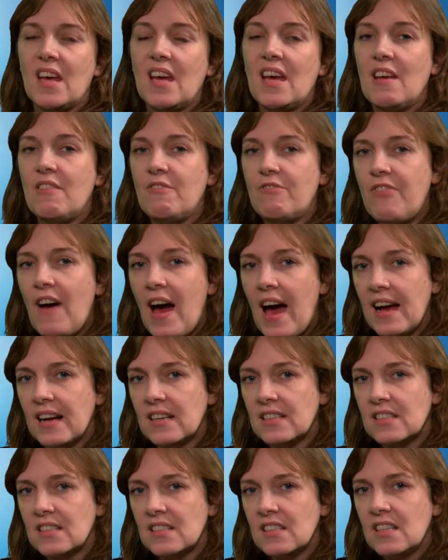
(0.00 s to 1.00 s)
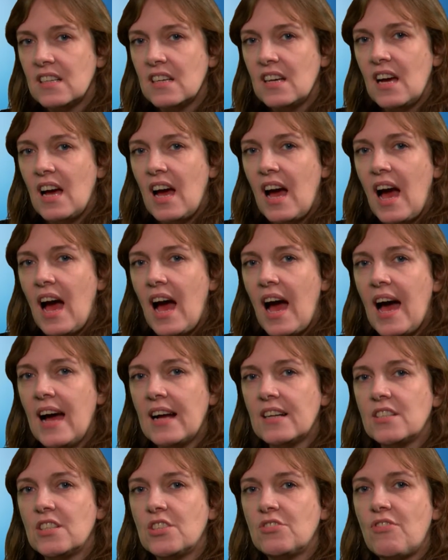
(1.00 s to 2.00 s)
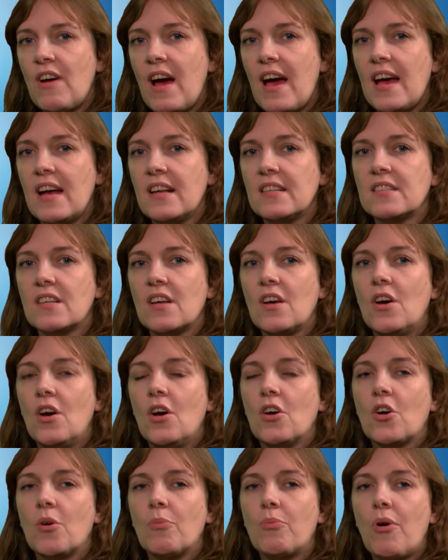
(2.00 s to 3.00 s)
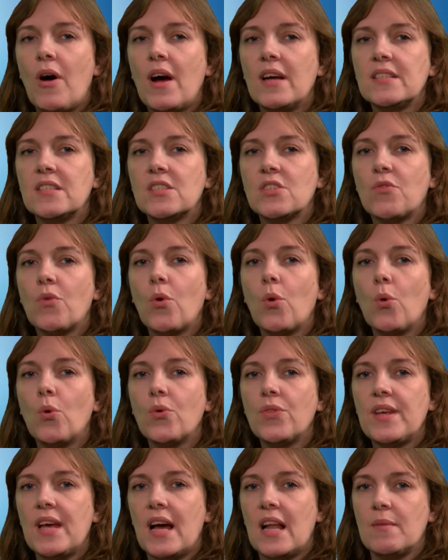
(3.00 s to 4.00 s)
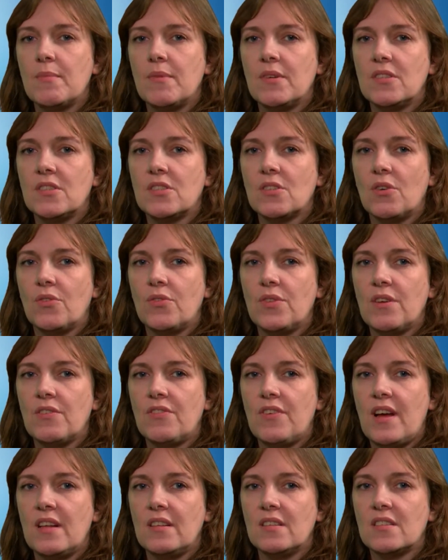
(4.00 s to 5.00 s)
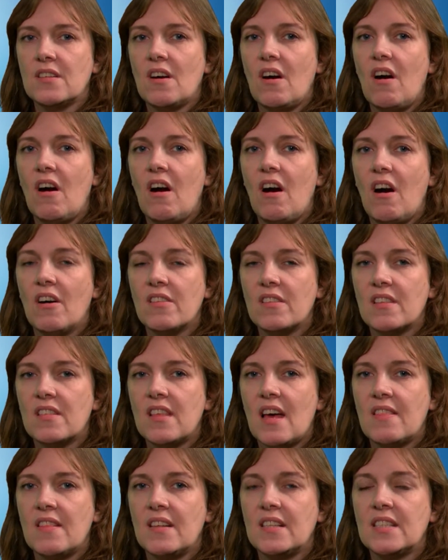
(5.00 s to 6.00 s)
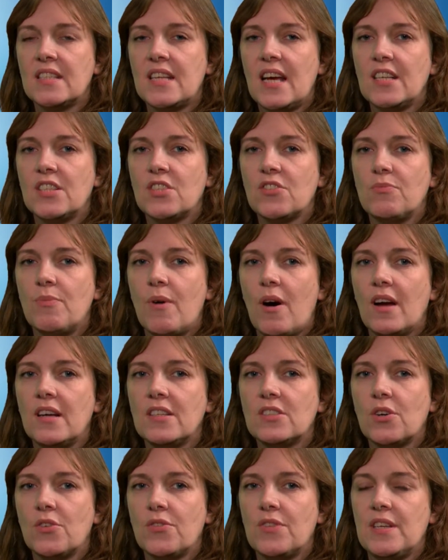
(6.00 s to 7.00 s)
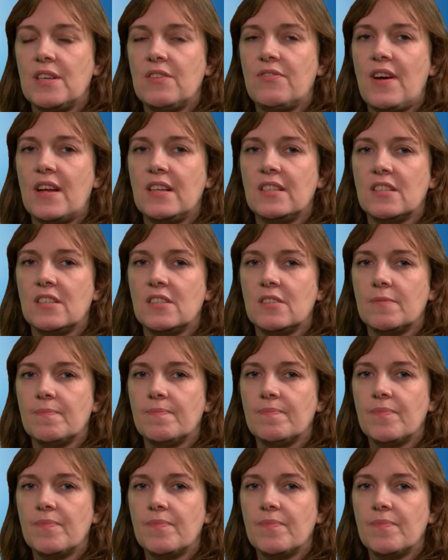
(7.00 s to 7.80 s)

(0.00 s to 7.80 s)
In fact, Actus Reus comprises of all the elements of the offence other than the state of mind of the defendant.